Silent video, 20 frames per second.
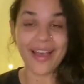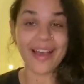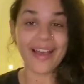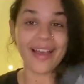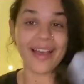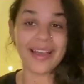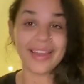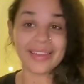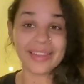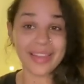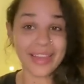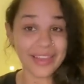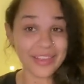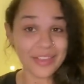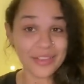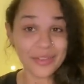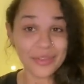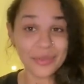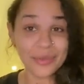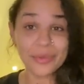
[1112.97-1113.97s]
I like
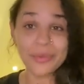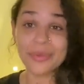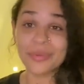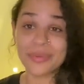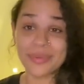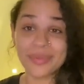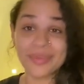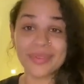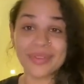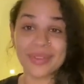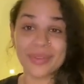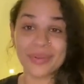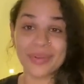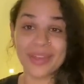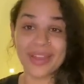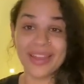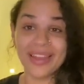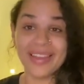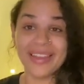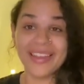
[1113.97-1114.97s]
you.
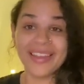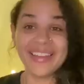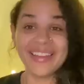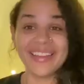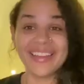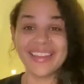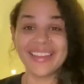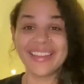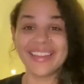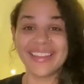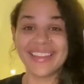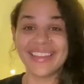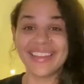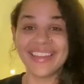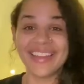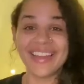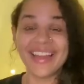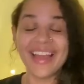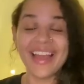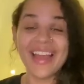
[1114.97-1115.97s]
Okay.
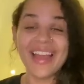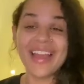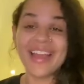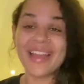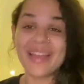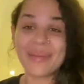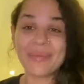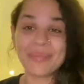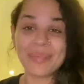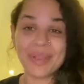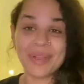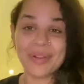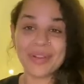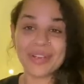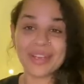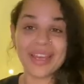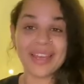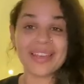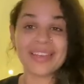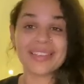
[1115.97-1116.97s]
And
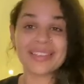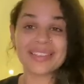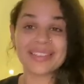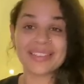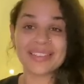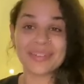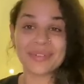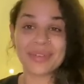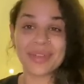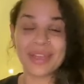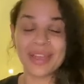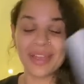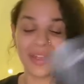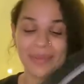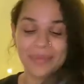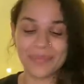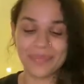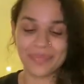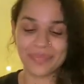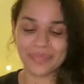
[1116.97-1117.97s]
paradise.
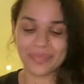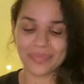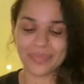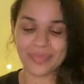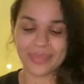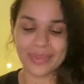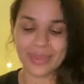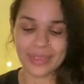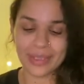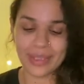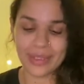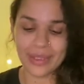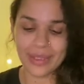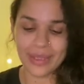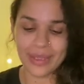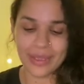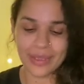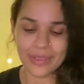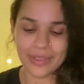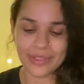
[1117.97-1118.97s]
Okay.
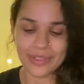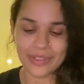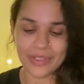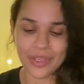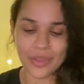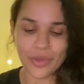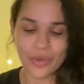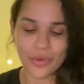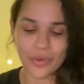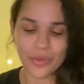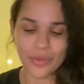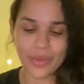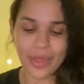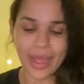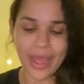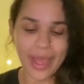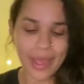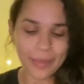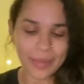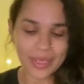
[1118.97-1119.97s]
So
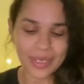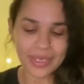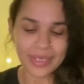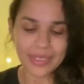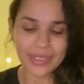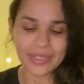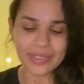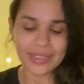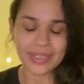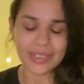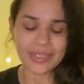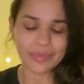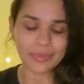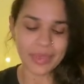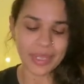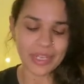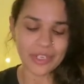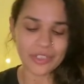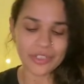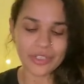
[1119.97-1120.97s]
happiness,
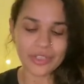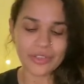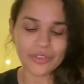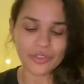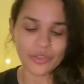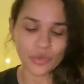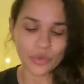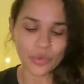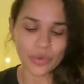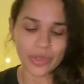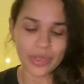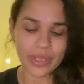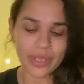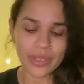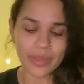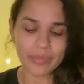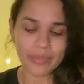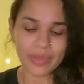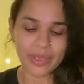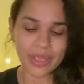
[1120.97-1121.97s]
expansion,
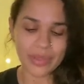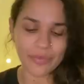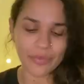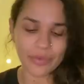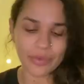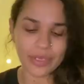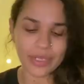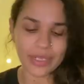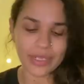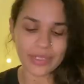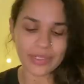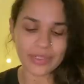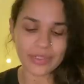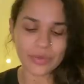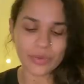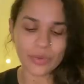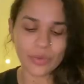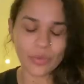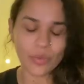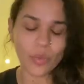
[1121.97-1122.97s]
joy, playfulness,
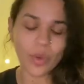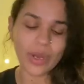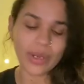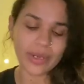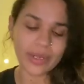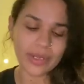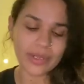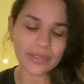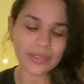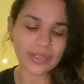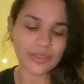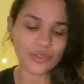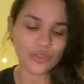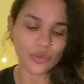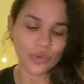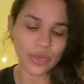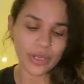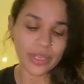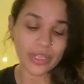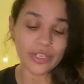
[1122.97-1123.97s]
oneness,
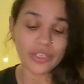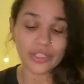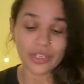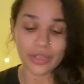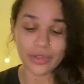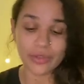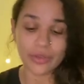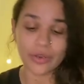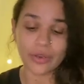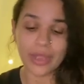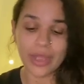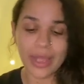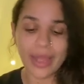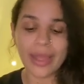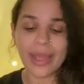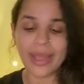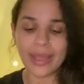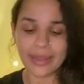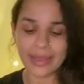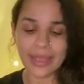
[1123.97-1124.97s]
enjoying each other.
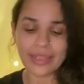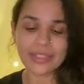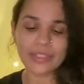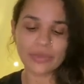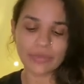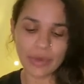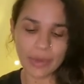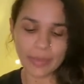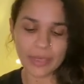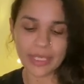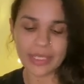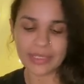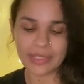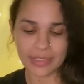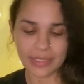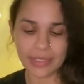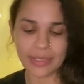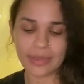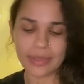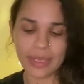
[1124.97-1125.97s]
And that's the
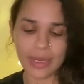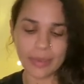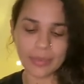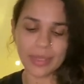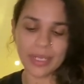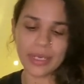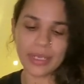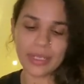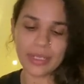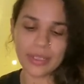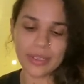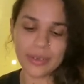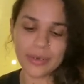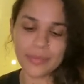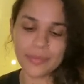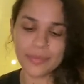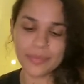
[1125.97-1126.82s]
reminiscing that I'm getting here.